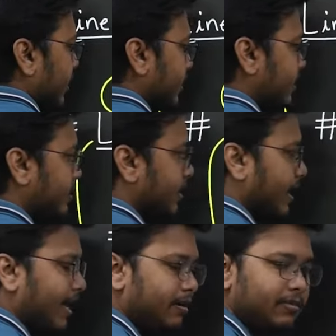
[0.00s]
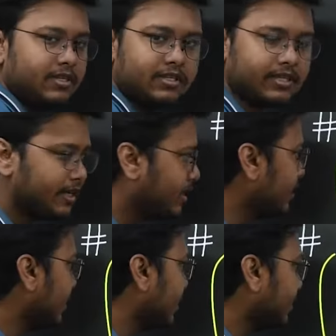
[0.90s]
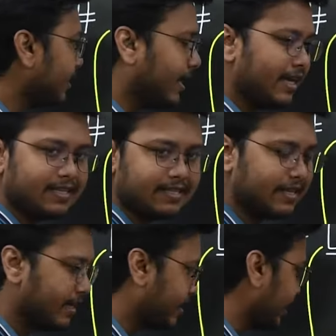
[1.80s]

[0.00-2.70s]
These are the elements in the S set.